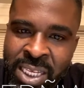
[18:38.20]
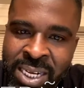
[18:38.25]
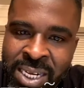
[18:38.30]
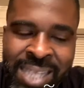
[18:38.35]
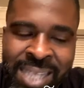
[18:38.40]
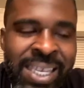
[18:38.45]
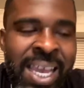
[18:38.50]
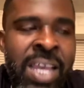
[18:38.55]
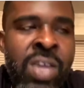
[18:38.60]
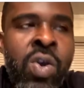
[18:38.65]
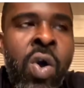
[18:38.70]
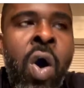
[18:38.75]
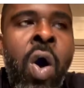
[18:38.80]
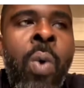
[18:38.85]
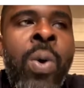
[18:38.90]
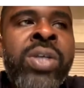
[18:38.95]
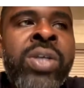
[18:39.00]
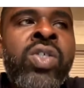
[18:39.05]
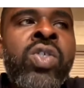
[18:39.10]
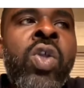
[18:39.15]
That's how you
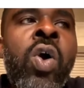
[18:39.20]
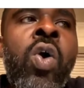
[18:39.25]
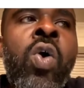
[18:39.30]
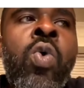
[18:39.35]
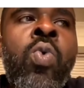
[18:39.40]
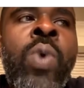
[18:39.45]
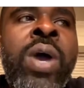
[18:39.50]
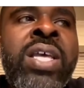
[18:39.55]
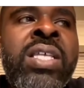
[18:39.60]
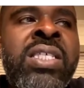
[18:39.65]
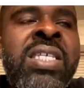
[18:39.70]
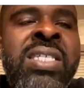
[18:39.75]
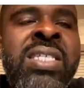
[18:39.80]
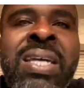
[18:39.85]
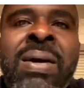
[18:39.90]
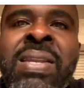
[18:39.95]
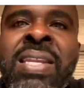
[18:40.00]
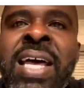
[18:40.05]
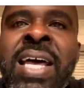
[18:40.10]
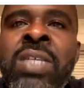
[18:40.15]
always know when. See,
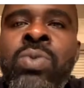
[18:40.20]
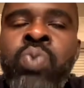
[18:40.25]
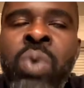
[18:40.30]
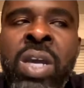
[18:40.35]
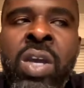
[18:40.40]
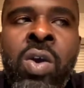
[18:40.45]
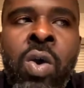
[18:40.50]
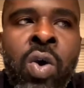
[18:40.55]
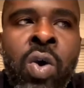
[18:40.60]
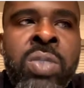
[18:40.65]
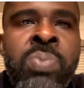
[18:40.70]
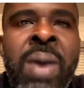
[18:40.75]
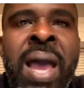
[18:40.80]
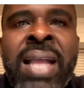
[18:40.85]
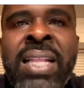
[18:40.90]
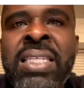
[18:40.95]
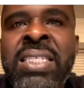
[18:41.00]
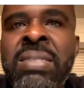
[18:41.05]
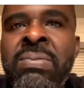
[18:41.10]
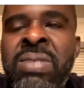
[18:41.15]
it goes back
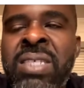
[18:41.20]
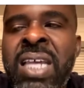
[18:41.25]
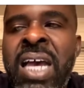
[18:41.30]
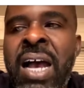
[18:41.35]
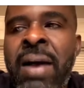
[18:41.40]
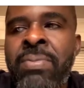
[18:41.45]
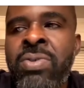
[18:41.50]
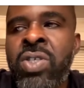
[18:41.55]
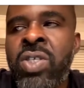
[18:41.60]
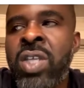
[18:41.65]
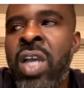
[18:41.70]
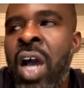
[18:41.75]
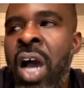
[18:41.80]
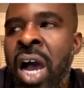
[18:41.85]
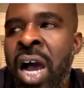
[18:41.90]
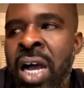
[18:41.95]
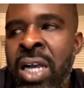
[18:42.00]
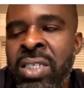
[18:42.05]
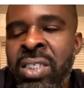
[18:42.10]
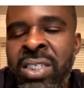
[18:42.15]
to sometimes
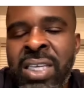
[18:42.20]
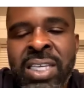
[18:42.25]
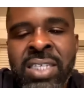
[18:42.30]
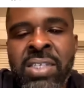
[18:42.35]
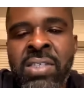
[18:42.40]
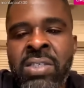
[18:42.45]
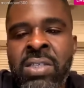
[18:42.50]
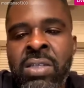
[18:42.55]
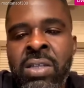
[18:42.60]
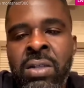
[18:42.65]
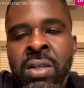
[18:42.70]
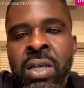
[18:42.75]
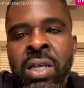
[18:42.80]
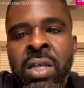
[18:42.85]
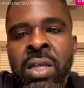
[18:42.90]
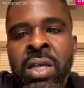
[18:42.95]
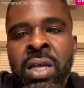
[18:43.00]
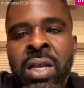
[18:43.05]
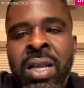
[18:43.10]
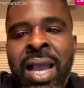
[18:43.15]
y'all just
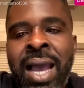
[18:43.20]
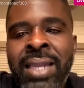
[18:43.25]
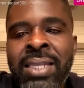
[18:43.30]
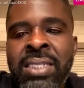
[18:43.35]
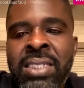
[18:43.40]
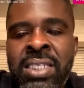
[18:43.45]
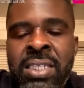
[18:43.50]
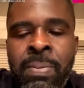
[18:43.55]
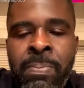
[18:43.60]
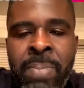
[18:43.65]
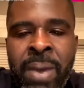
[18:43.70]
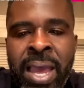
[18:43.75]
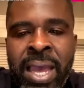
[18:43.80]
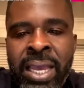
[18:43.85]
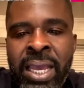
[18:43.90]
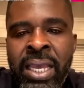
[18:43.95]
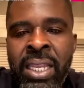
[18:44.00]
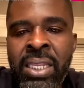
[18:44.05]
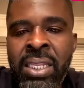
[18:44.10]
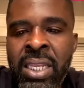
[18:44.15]
gotta sit back
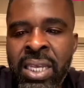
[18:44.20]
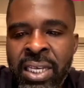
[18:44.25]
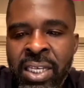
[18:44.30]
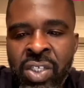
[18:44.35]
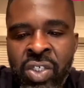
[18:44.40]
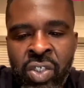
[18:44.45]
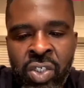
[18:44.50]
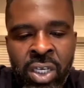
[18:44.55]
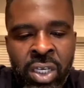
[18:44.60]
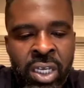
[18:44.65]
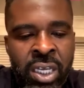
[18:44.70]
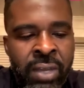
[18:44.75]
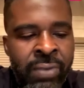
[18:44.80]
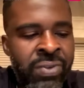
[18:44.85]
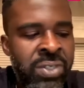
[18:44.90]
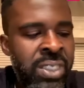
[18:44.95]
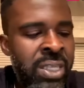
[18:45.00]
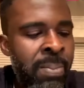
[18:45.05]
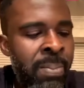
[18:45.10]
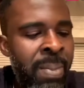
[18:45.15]
and look at shit. If
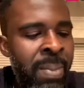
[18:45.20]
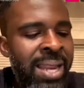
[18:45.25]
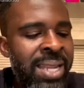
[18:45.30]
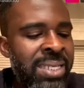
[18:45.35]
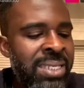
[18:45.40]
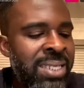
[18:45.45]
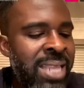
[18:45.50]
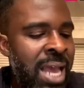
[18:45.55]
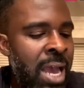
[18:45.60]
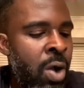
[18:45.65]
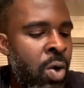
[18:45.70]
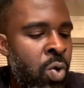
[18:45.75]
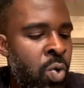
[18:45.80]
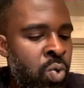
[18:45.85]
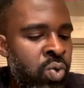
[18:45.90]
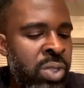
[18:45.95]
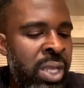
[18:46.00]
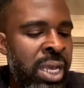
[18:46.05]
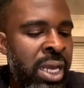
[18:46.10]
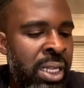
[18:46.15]
somebody is not who
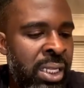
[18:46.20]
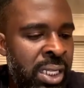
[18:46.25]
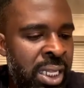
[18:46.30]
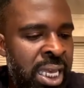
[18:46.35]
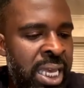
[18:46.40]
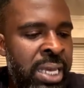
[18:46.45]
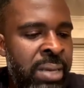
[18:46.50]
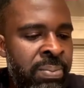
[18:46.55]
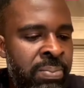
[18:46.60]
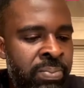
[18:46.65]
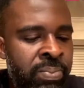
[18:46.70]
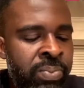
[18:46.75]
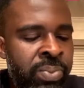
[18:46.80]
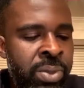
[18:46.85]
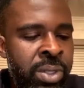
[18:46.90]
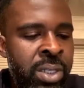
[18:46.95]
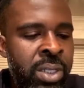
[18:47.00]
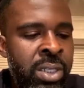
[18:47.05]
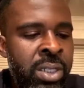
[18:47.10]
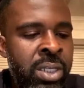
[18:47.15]
they claim
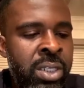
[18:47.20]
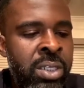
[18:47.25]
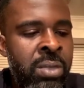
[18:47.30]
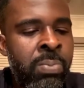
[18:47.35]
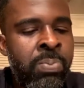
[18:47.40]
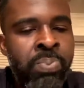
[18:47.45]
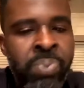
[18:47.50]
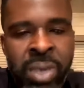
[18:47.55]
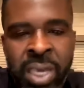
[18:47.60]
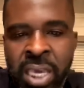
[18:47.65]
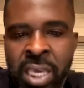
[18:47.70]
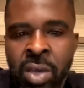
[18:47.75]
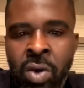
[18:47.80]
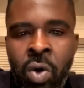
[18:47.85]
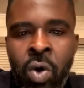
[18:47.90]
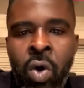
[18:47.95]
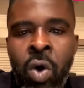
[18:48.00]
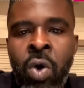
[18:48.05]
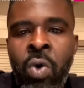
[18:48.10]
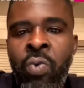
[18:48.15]
to be
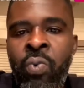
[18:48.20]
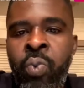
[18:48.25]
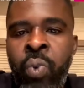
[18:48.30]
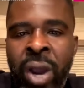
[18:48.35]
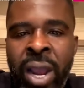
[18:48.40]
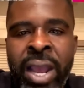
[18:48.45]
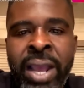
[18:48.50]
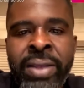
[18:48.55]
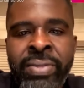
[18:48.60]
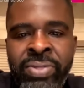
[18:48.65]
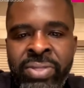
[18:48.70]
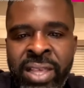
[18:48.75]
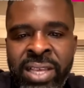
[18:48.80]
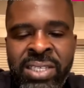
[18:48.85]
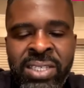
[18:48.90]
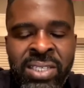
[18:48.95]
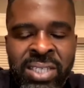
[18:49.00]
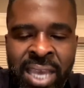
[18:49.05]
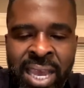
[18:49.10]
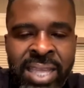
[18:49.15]
or where they
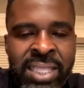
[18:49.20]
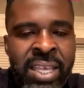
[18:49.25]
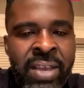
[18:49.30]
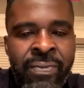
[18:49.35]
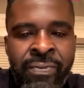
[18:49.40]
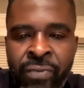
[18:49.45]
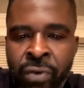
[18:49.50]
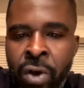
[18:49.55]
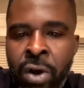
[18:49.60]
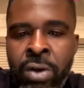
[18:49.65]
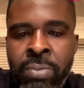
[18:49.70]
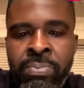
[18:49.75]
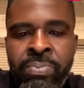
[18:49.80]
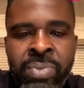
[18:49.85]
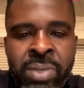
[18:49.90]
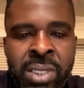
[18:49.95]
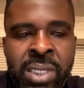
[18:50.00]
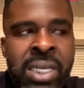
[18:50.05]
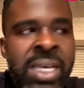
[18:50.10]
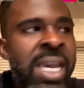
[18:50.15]
say they from,
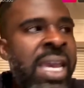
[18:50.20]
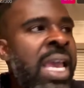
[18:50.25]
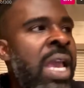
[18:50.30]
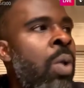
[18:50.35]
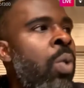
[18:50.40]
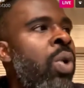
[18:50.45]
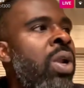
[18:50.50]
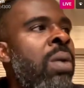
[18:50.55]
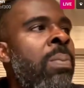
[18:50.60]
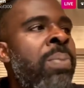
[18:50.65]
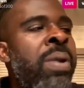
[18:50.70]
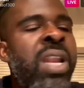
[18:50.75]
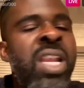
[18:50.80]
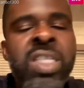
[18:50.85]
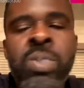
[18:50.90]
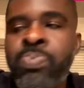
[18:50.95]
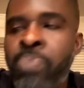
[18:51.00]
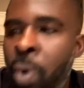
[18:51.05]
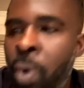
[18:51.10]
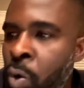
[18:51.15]
it was
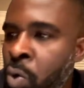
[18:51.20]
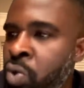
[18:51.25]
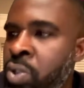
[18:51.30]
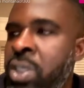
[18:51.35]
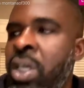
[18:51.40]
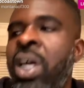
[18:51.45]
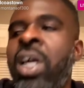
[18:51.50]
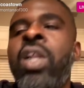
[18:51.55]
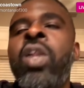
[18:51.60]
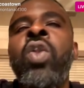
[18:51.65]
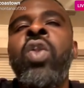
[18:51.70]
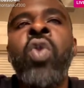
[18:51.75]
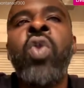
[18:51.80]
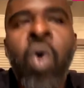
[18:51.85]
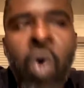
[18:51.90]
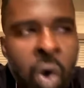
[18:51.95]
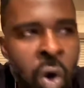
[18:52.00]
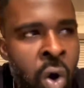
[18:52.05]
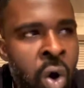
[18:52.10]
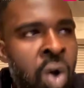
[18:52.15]
exposed a
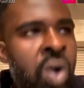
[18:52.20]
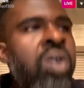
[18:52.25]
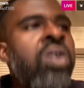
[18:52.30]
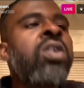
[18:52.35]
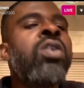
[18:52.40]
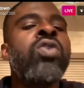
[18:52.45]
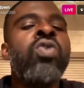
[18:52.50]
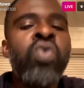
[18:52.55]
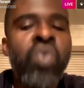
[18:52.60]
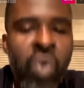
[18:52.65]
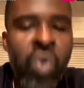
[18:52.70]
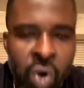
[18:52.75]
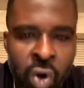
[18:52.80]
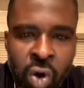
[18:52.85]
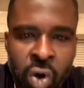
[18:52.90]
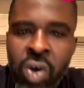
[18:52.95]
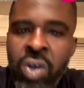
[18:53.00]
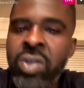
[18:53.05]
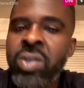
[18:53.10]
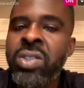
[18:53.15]
long,
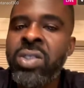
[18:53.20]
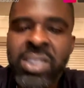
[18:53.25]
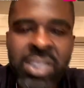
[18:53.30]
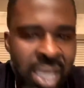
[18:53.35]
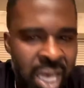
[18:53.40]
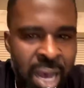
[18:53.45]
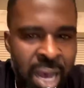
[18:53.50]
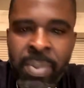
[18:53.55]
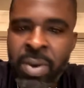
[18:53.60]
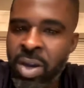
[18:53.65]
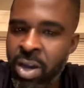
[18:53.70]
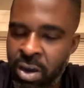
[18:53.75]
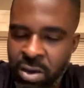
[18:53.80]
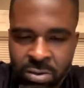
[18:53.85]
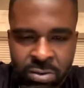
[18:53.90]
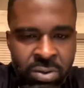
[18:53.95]
long time ago.